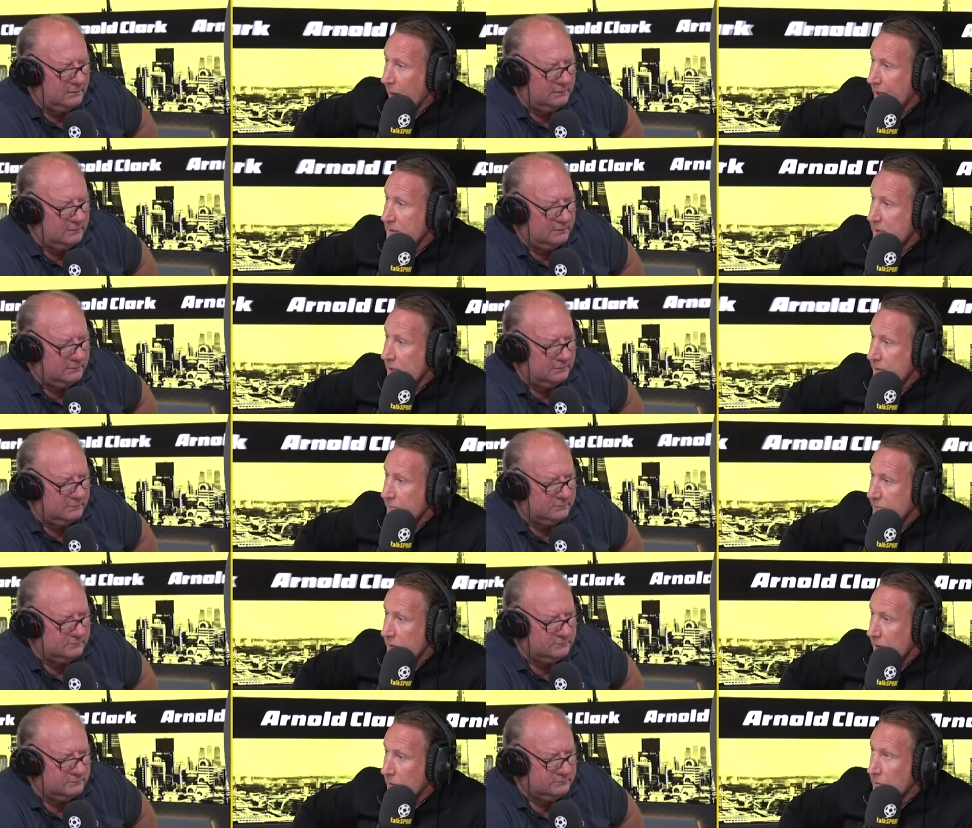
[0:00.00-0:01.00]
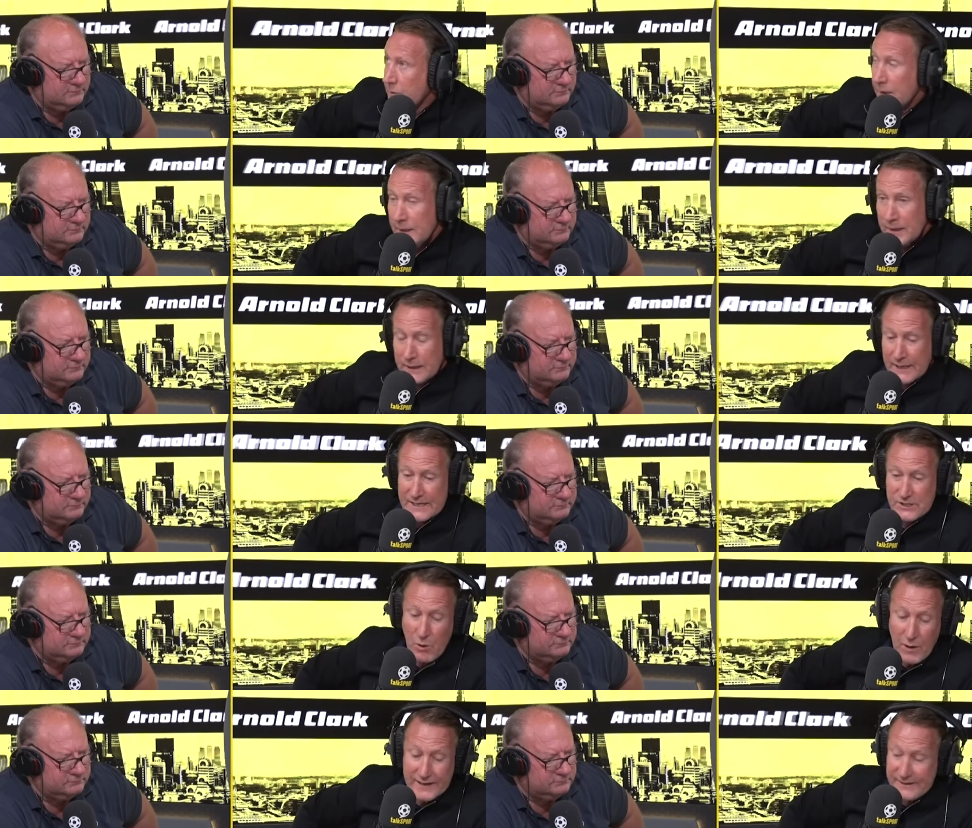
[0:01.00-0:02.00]
Speaker 1: players leaves. So it's
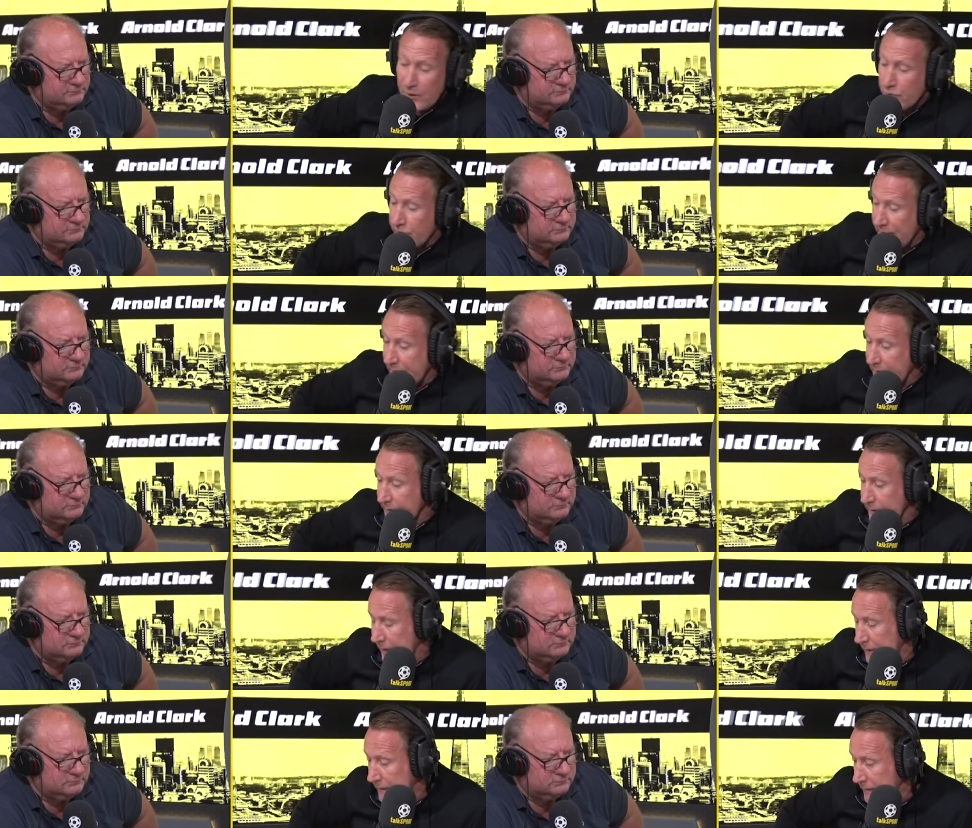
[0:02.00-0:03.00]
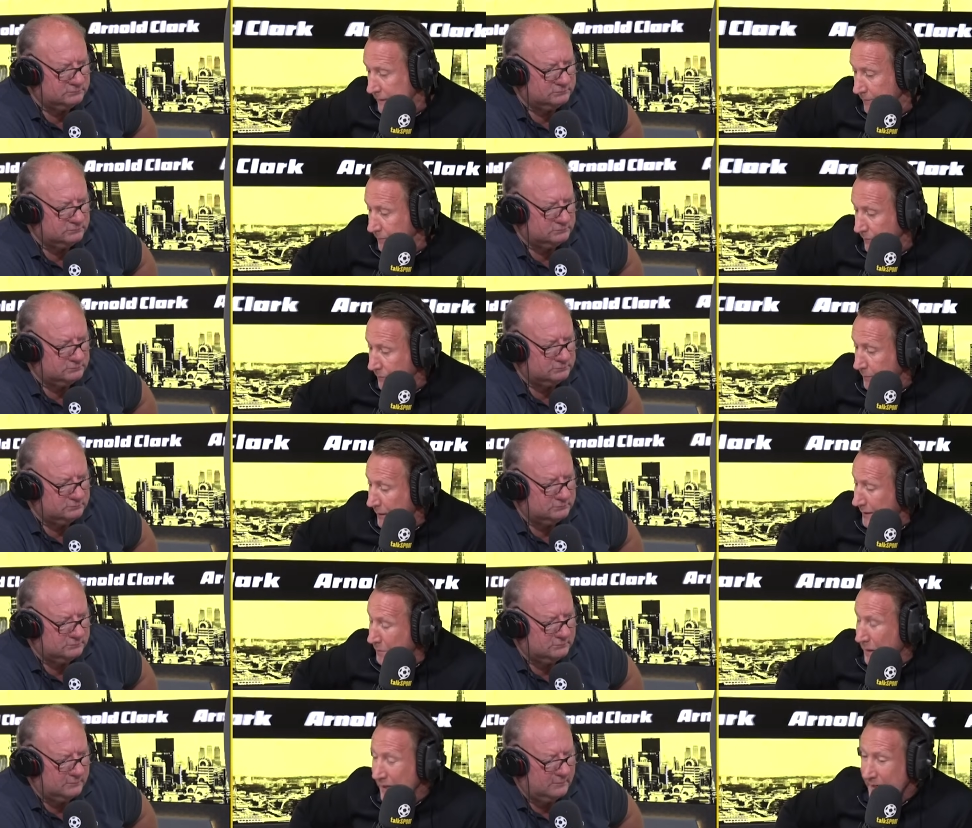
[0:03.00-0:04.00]
not ideal, really. But the
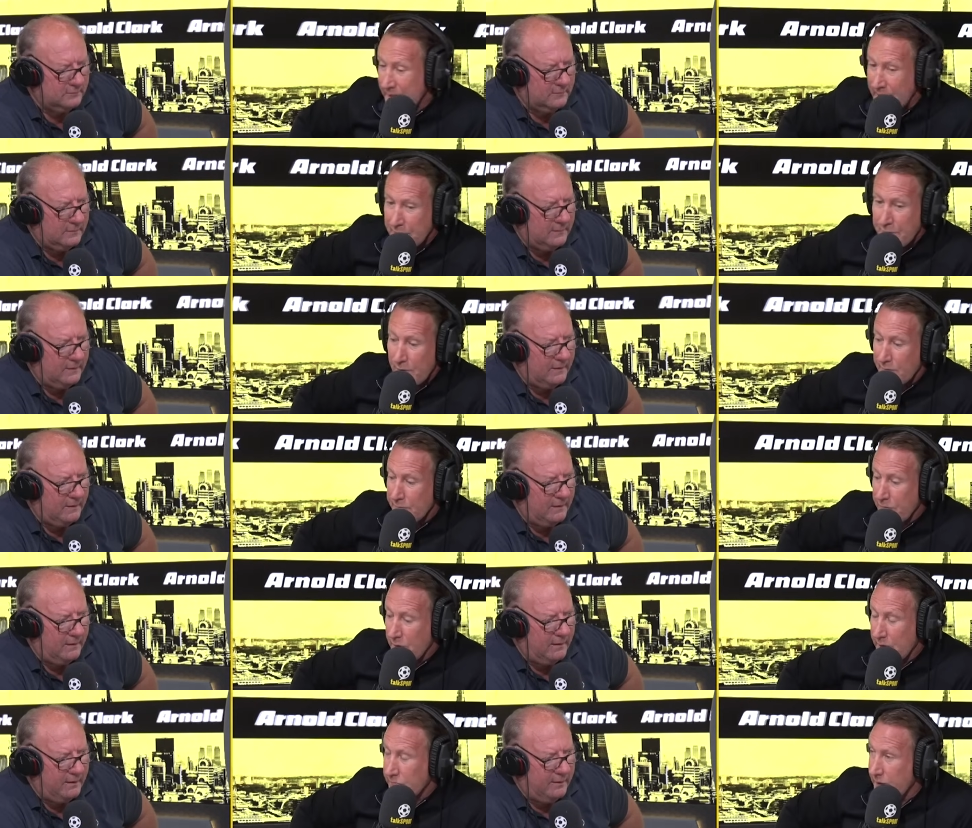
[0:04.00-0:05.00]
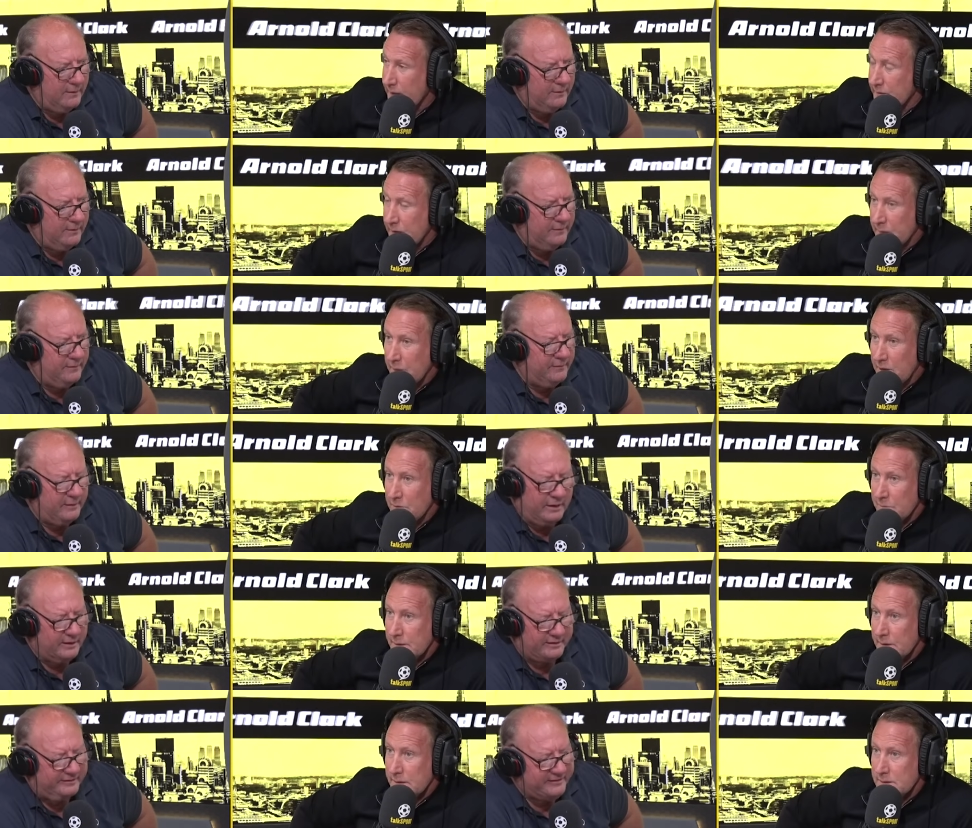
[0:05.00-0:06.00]
money they're throwing around at the moment.
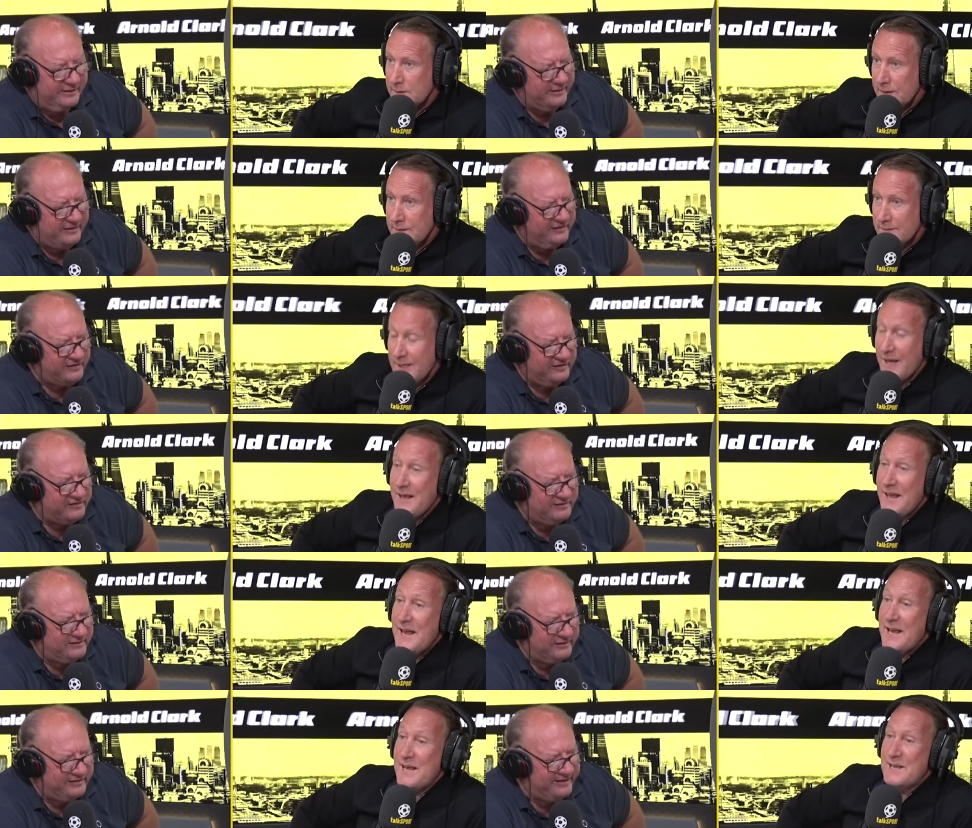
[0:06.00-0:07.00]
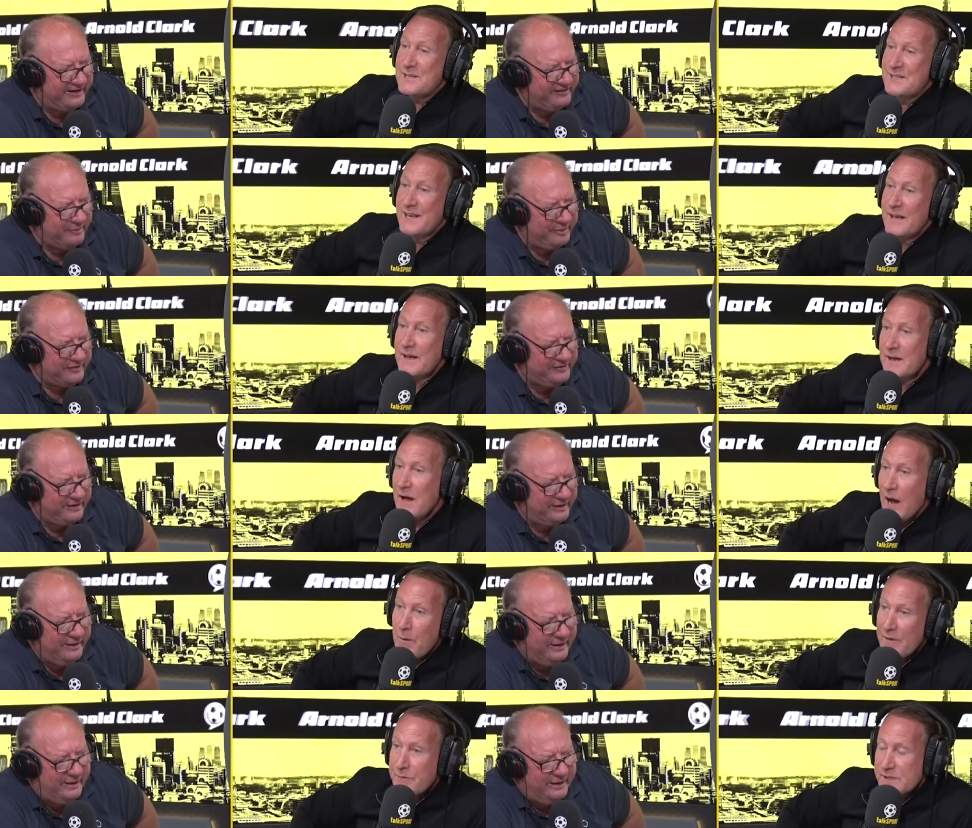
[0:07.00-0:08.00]
Speaker 2: Oh, this takes a biscuit.
Speaker 1: I'm
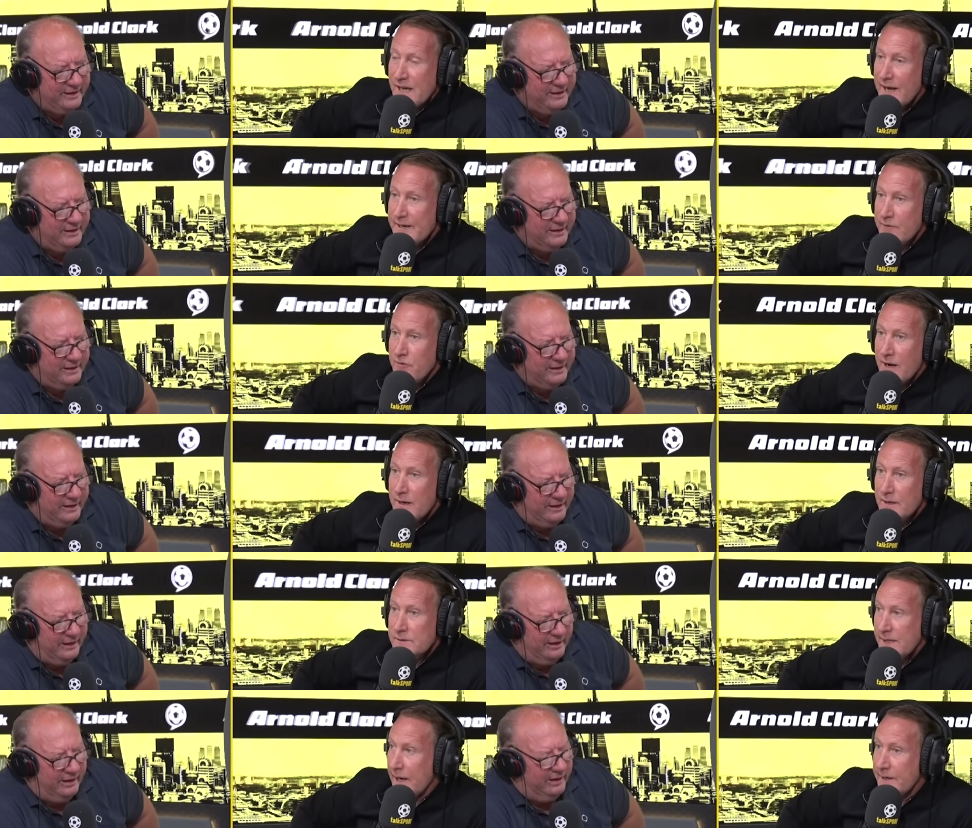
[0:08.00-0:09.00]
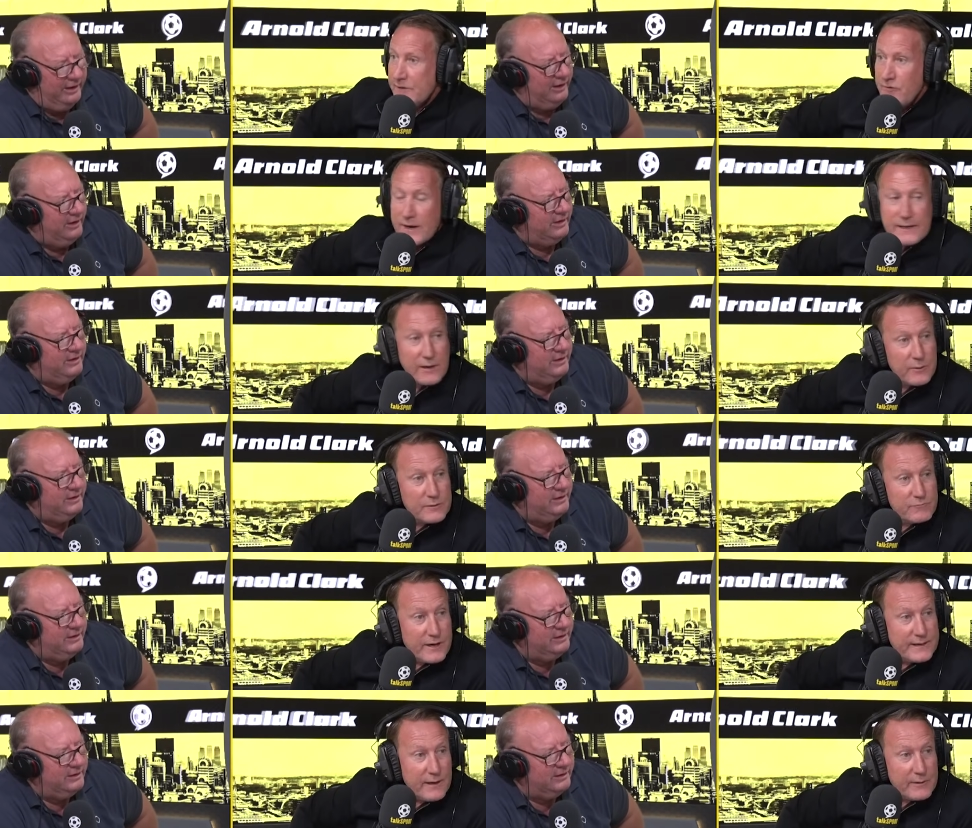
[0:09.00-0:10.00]
waiting for Saudi radio
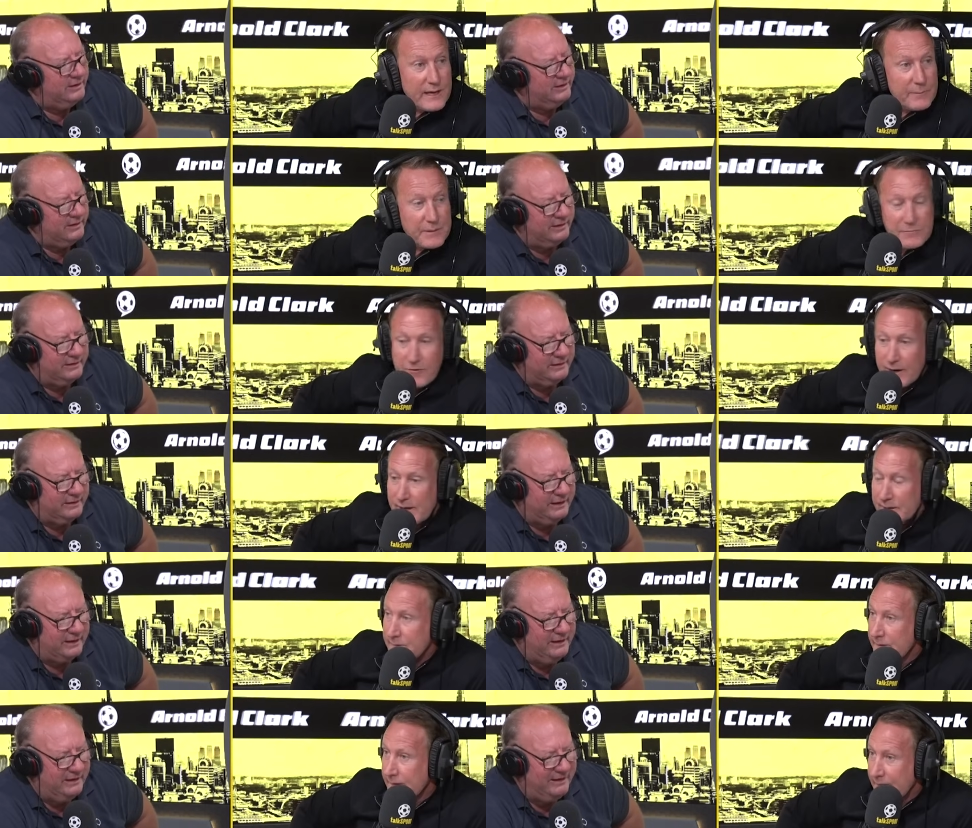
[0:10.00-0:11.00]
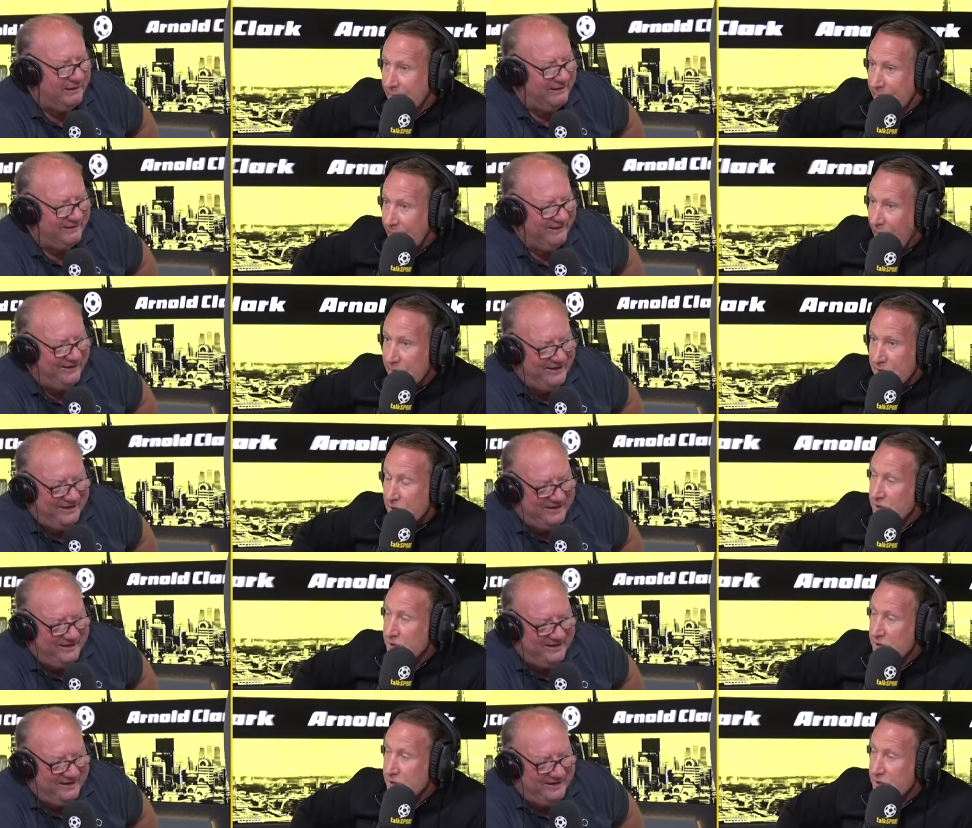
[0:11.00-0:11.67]
to come in for
Speaker 2: Alan. Yeah. How could